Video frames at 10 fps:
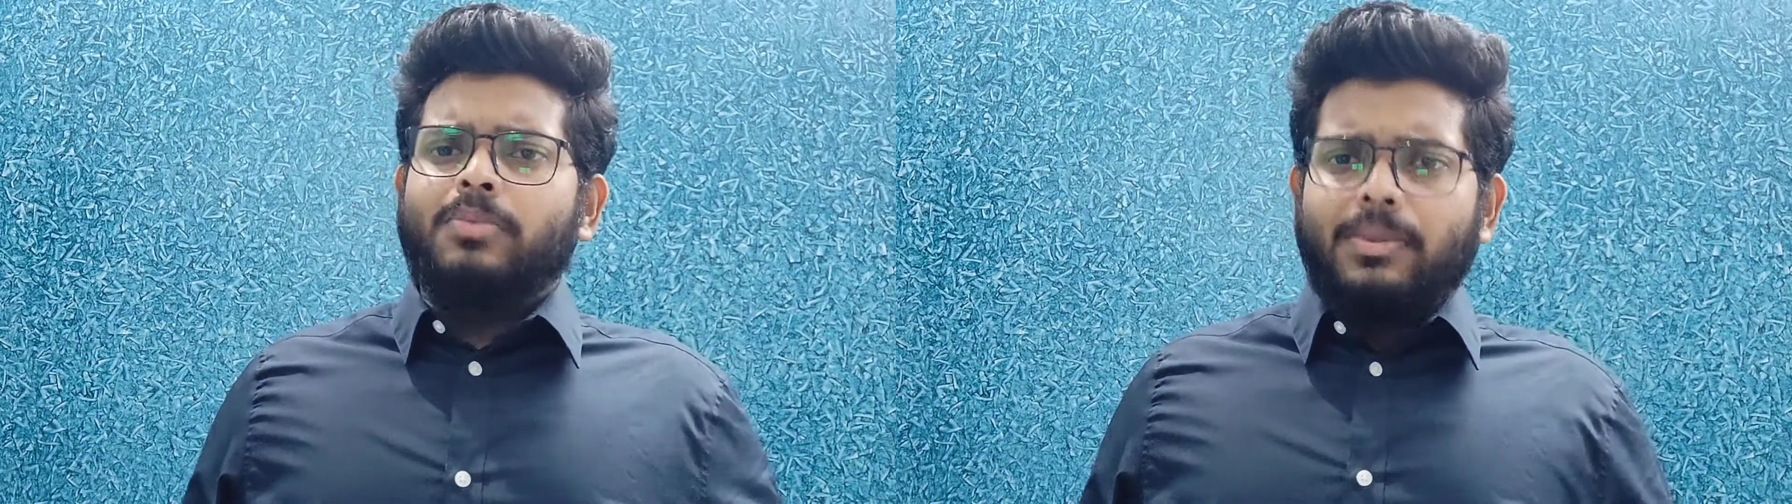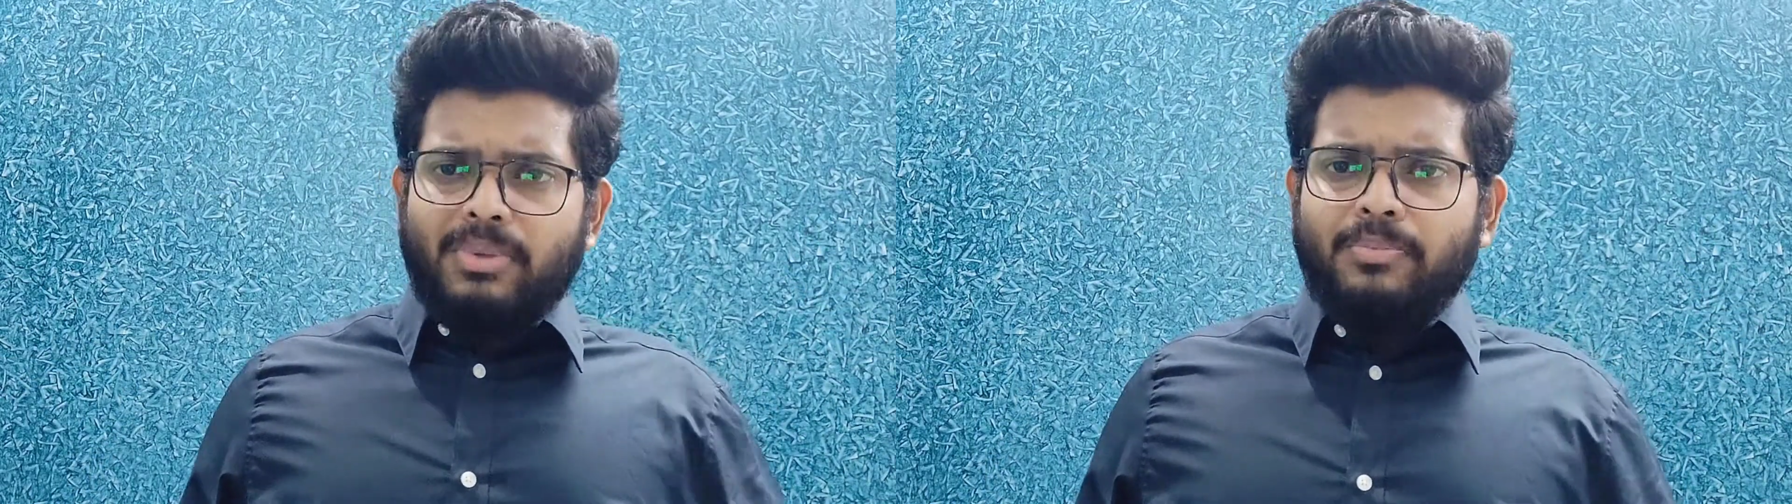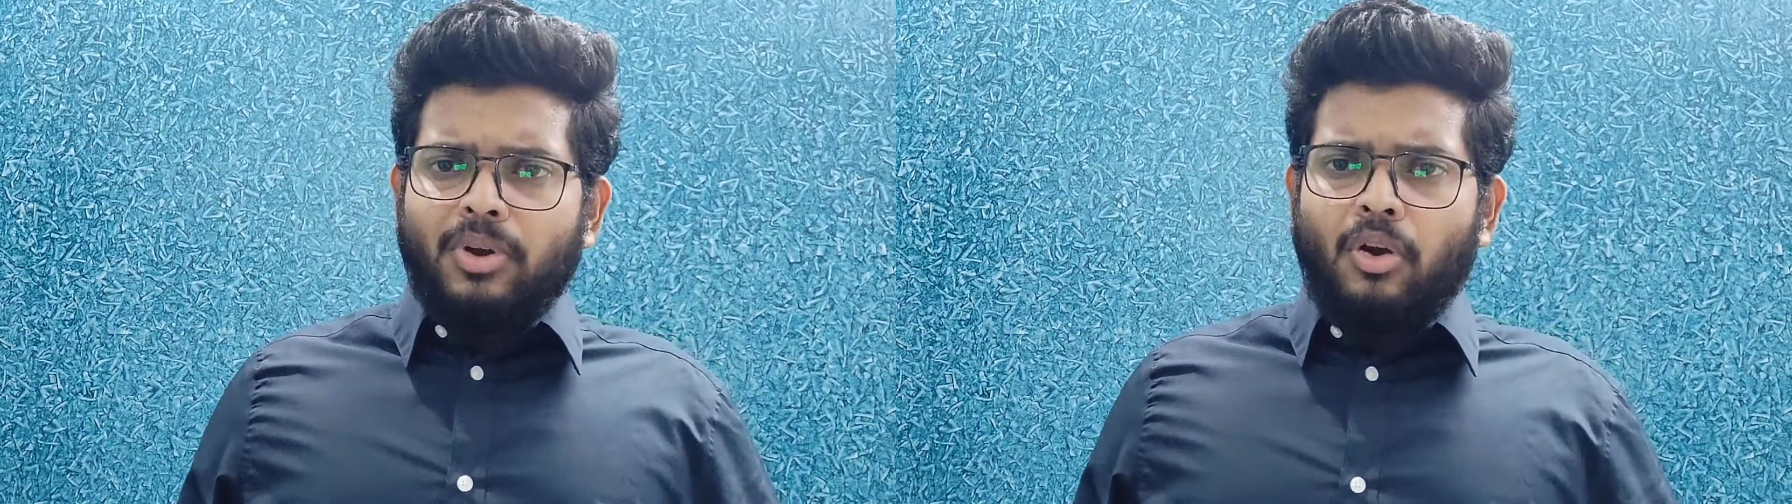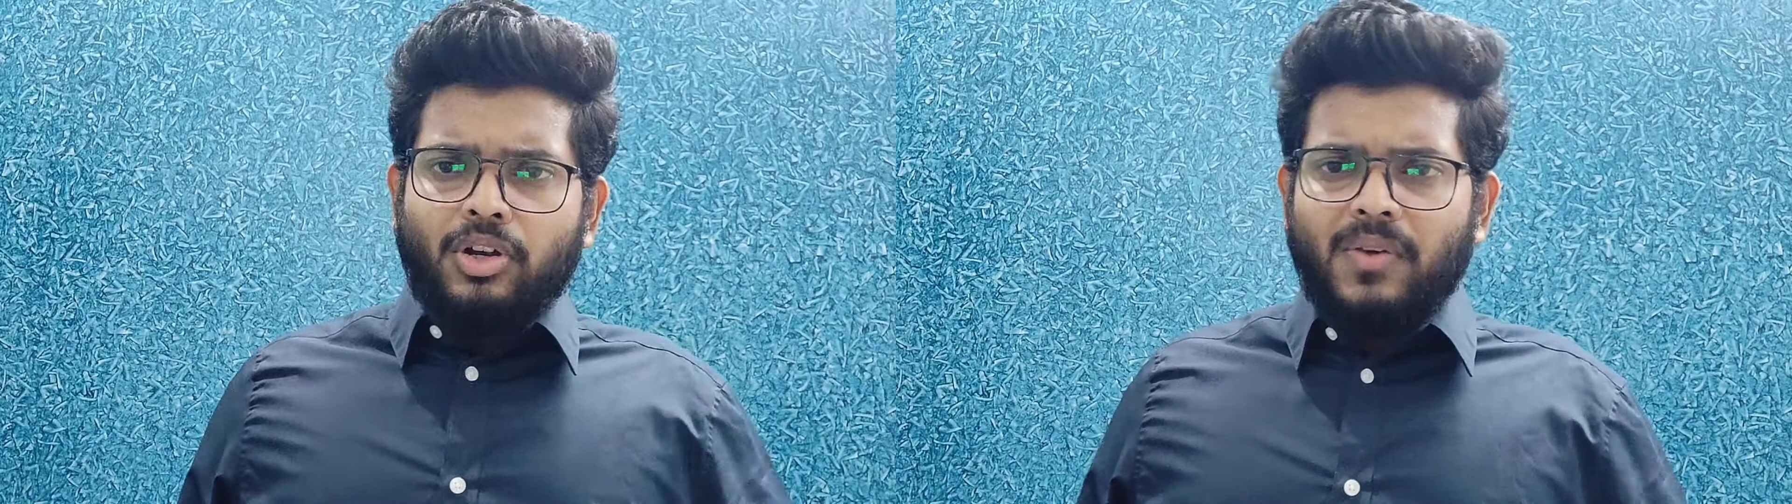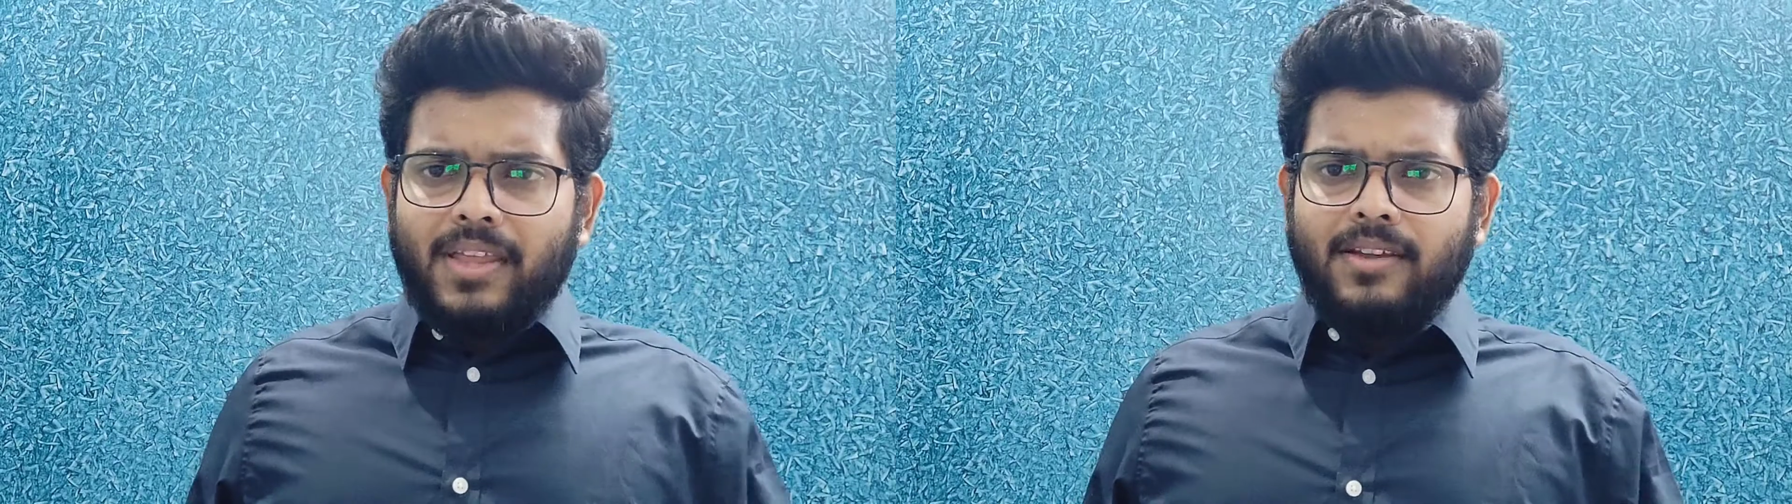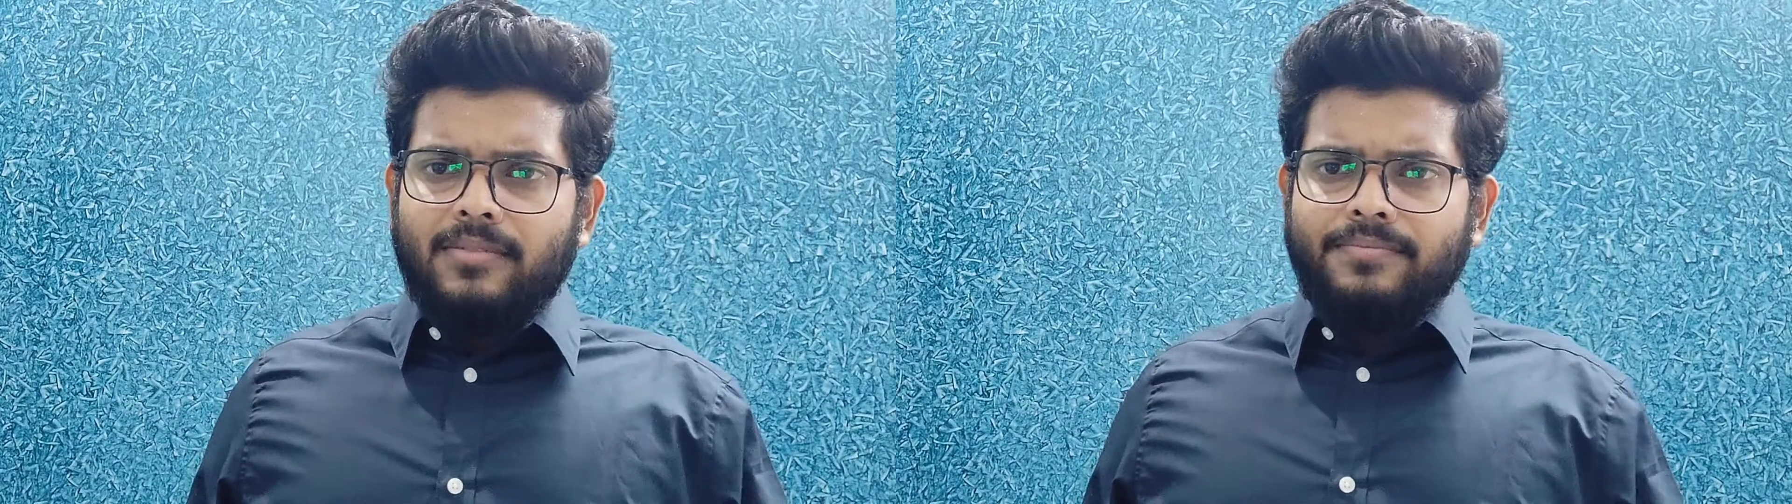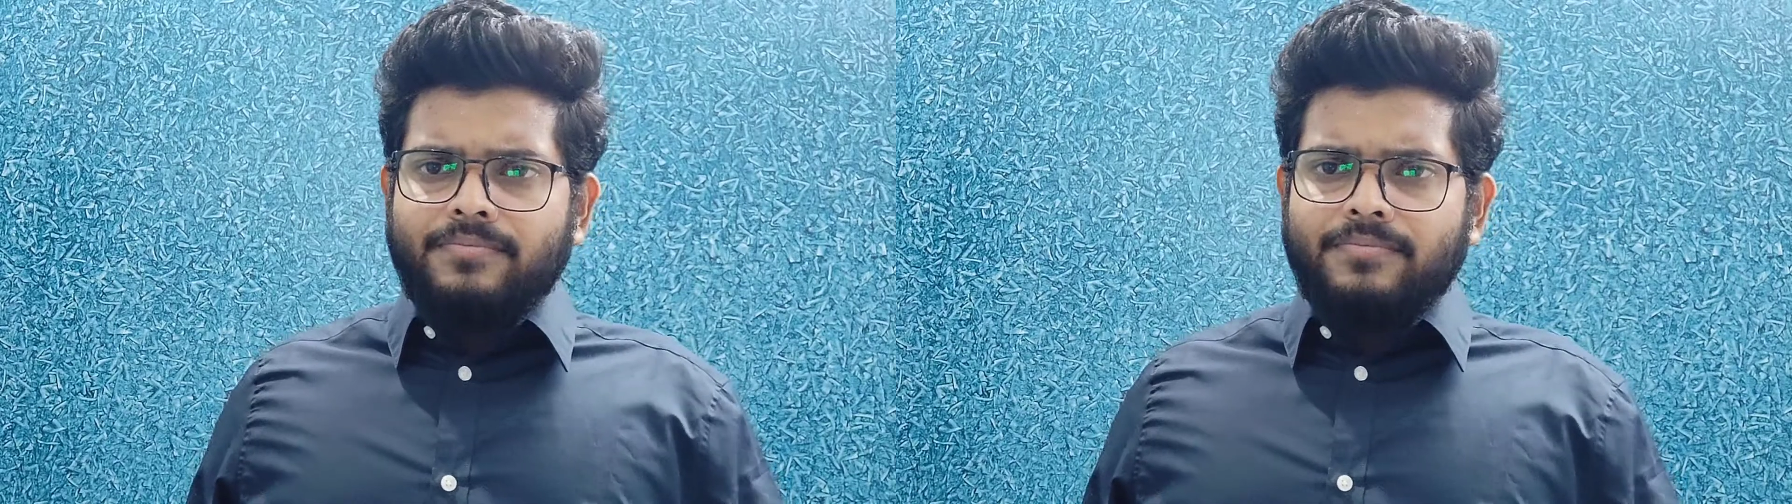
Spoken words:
many people altogether,